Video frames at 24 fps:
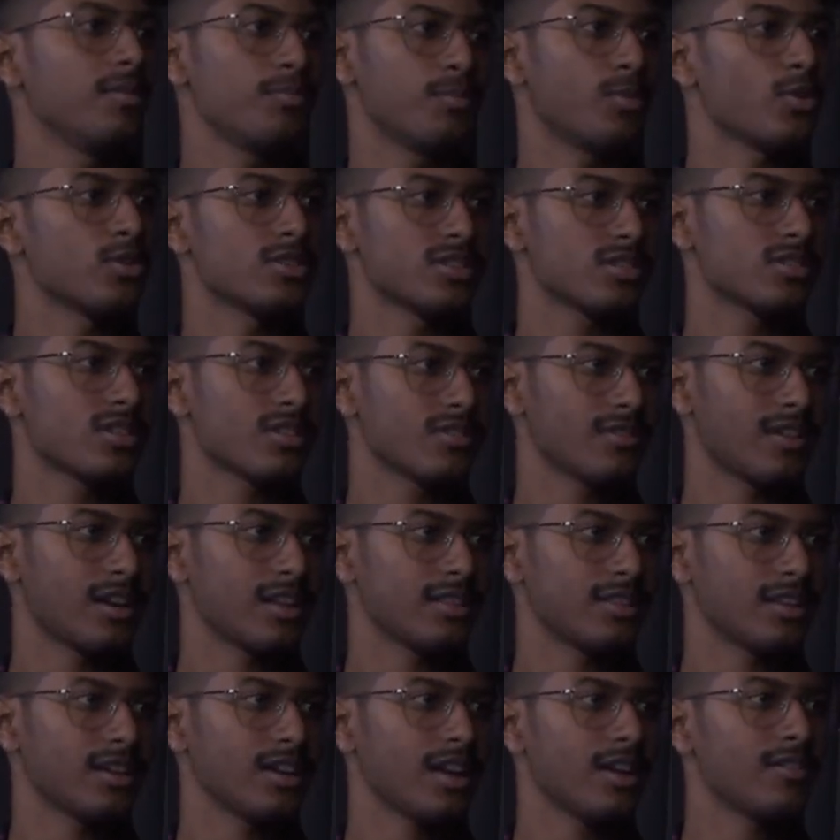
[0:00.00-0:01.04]
imposition
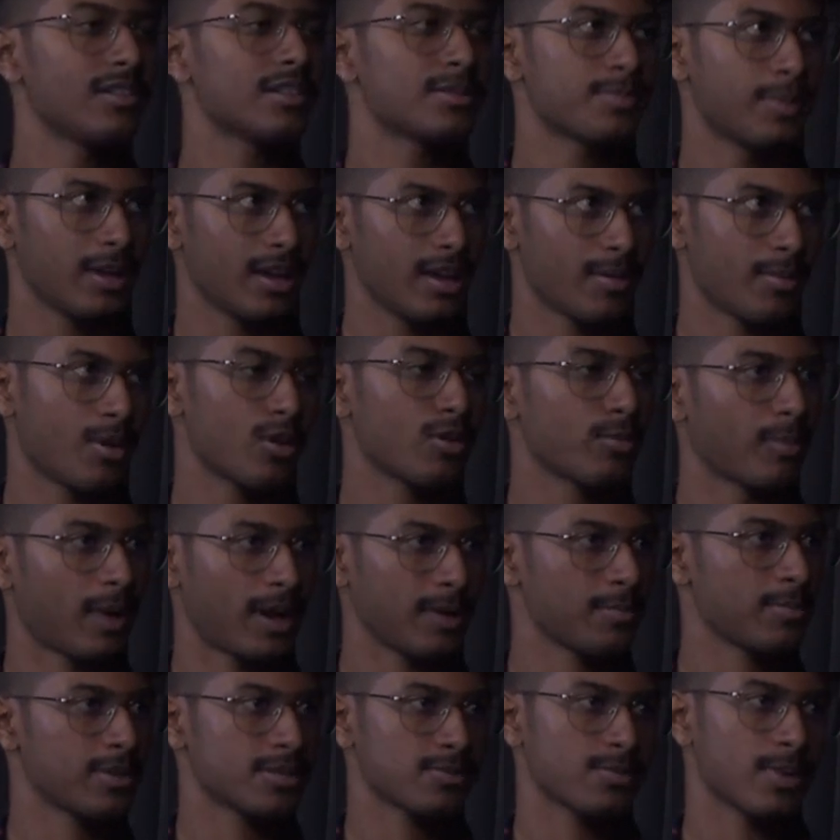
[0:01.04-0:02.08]
wala thing. I will speak about
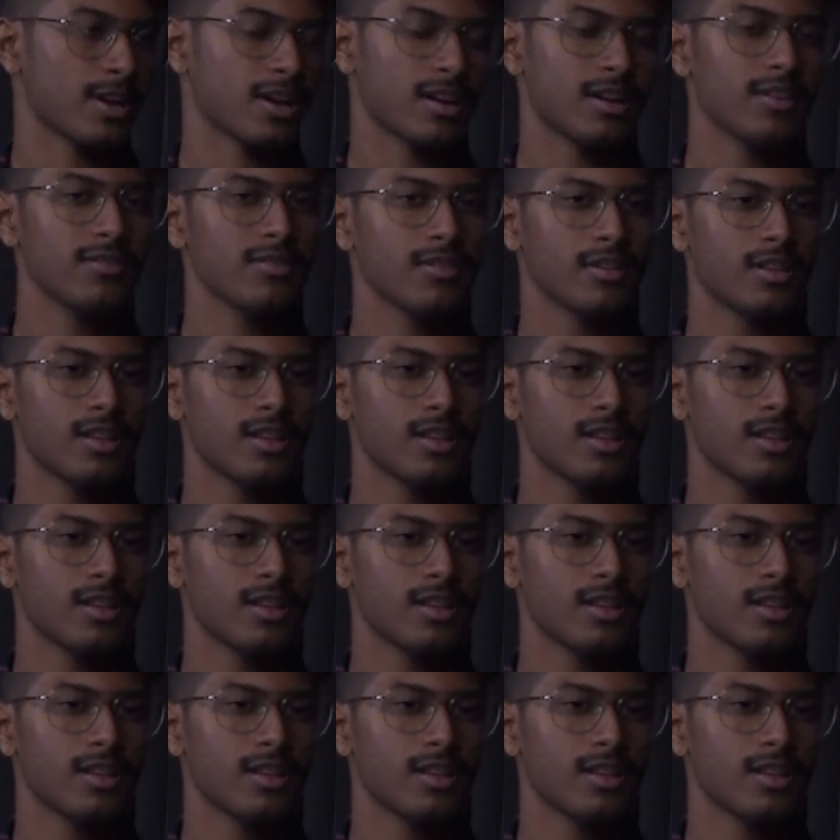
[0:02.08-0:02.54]
my perspective.